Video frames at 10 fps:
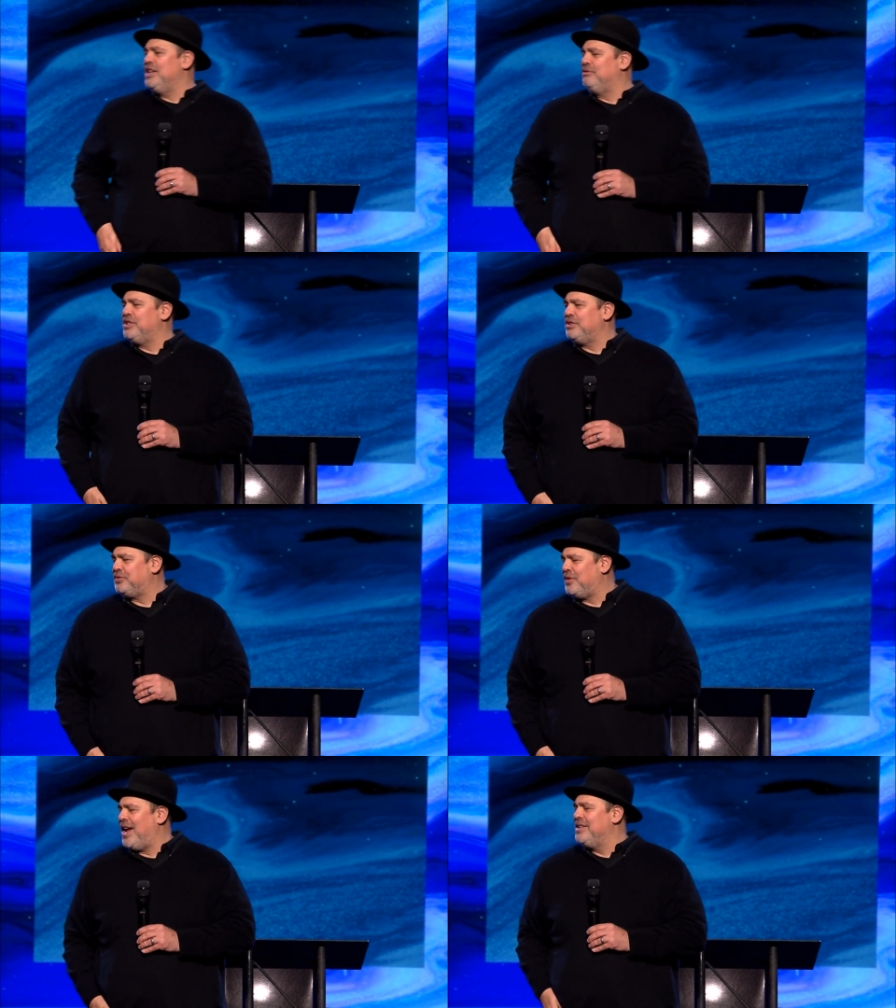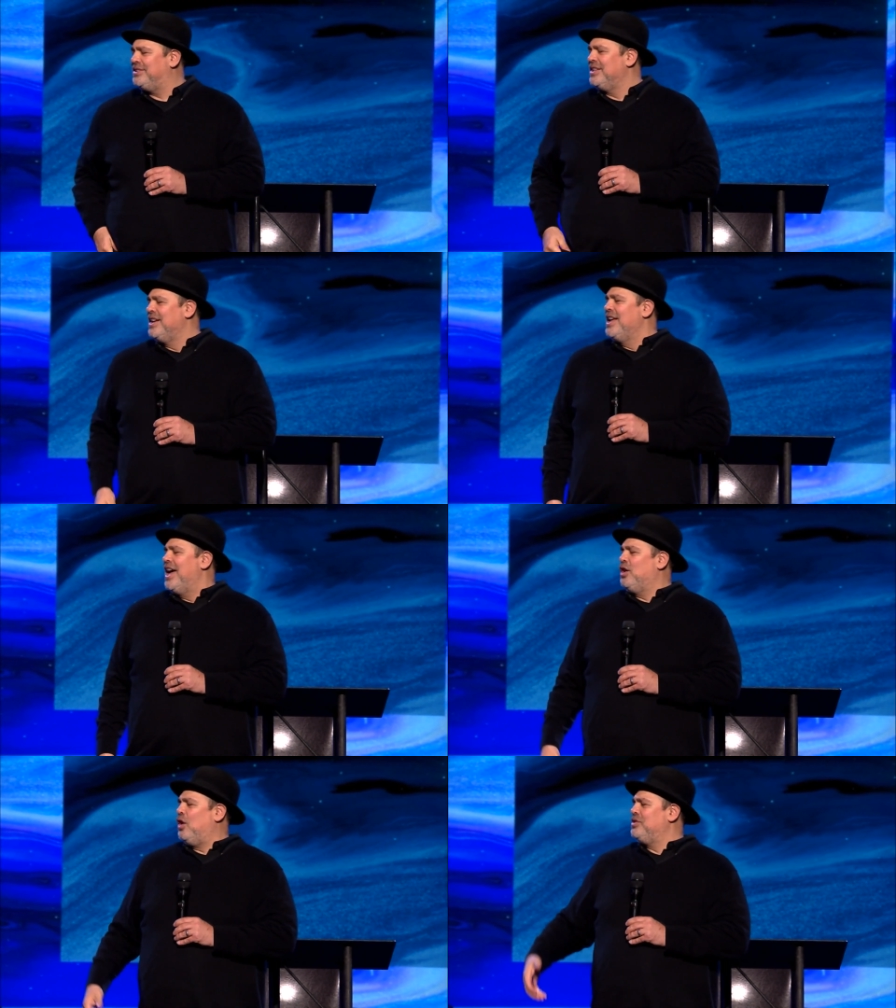seek with his friends.
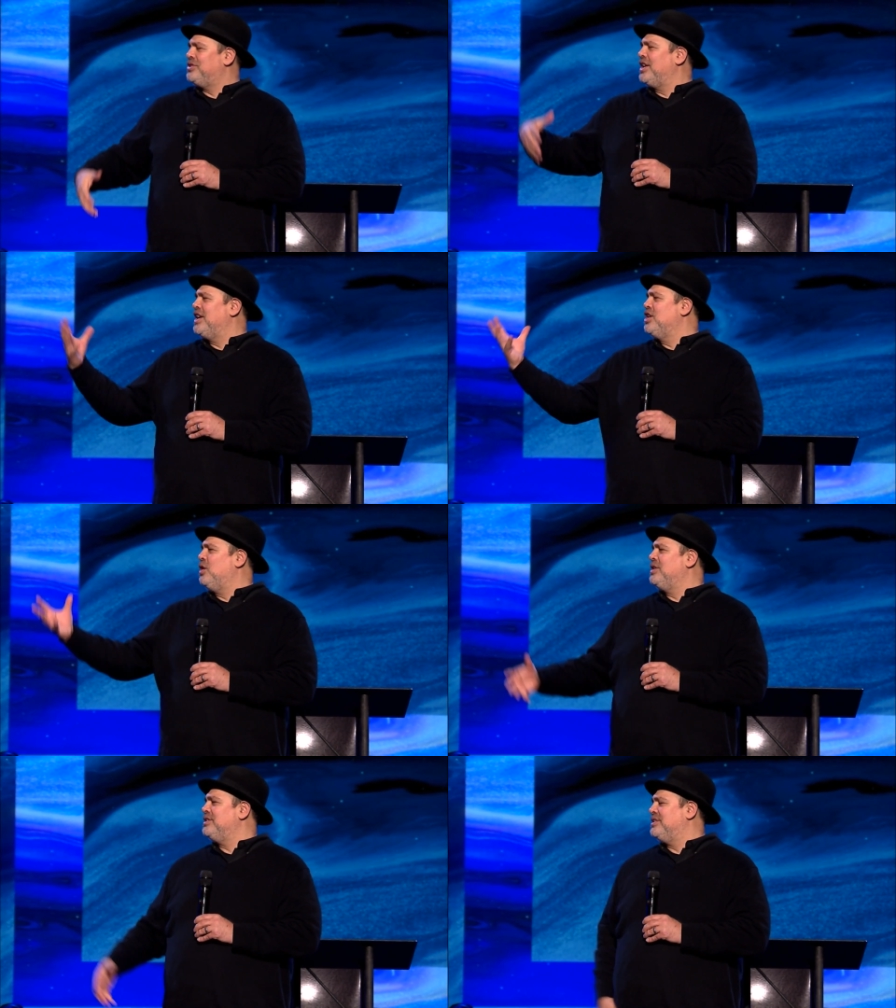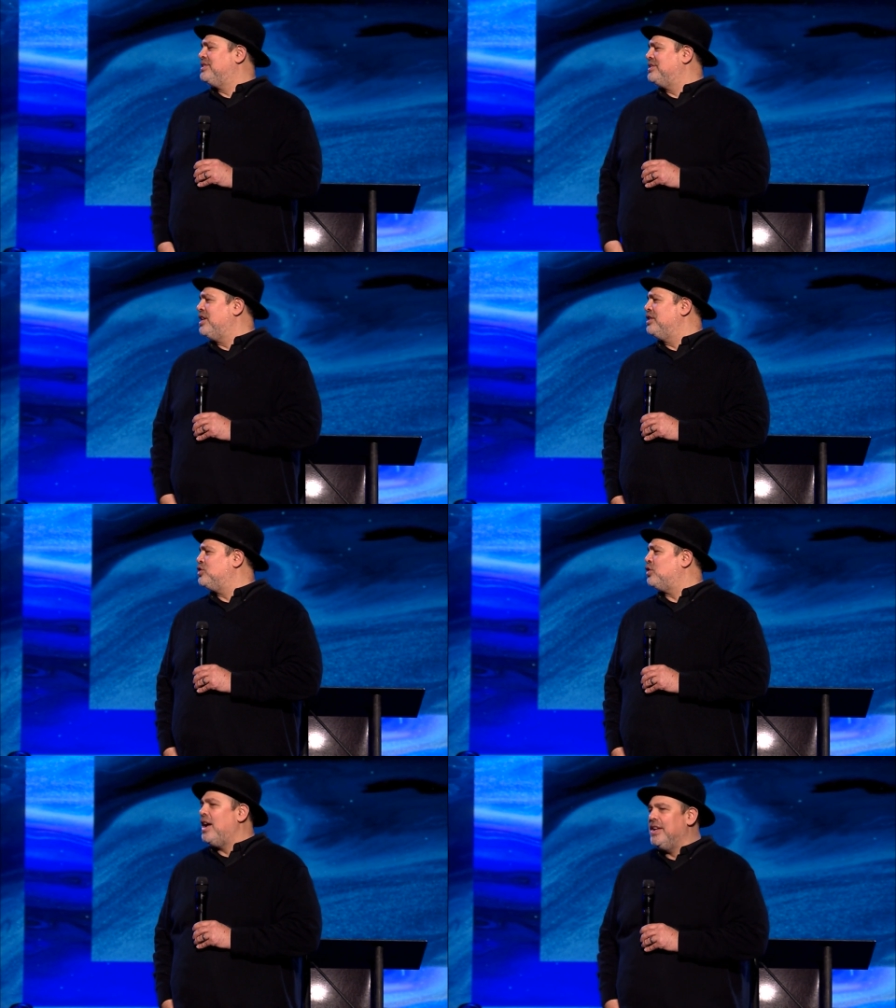And all of a sudden, he noticed his son
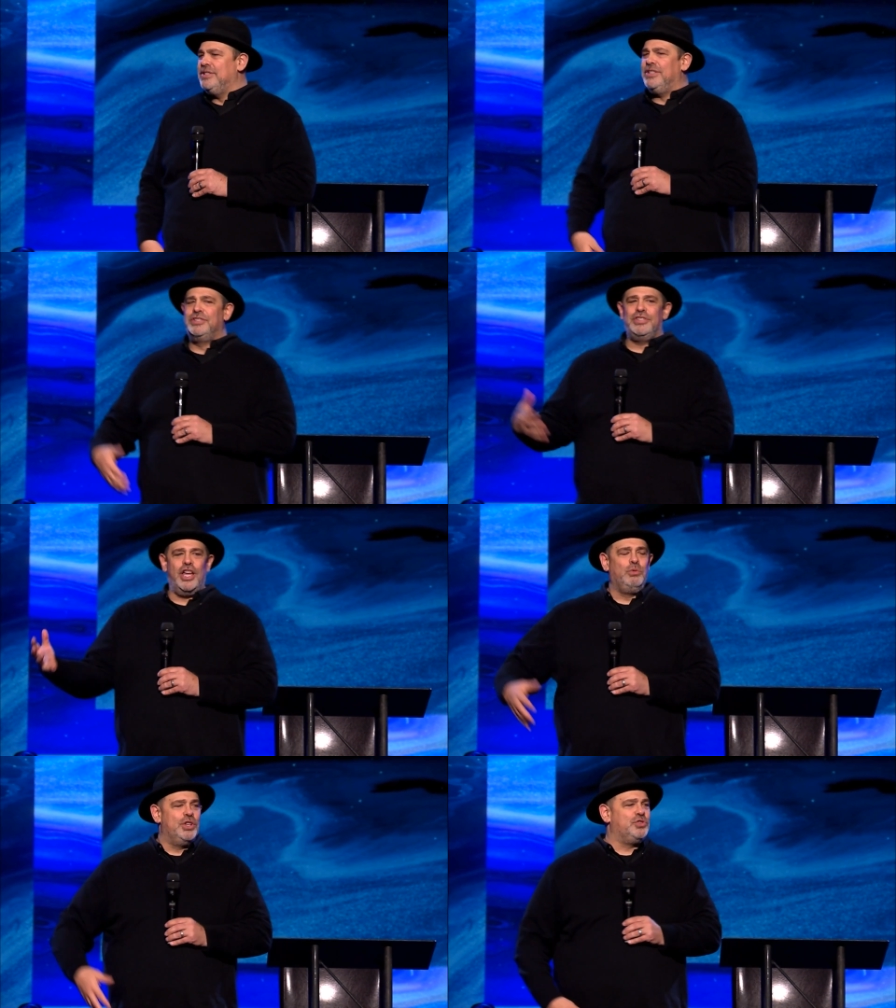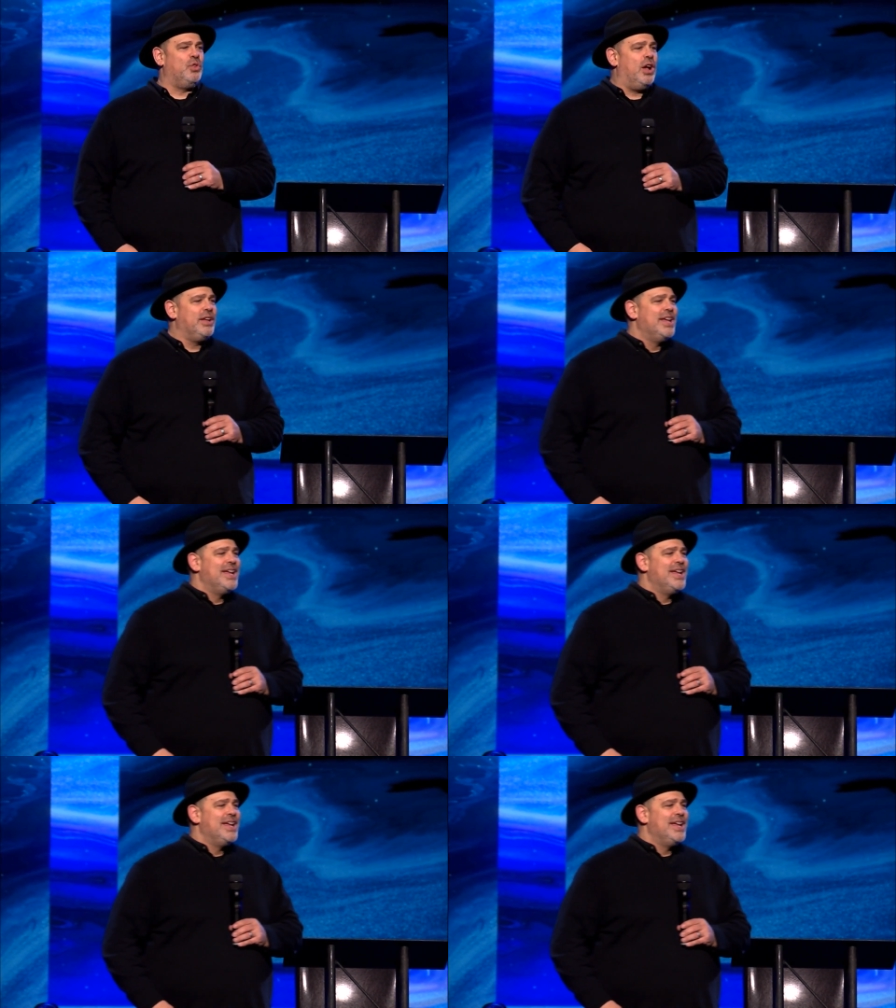crying. He said, Son, what's wrong?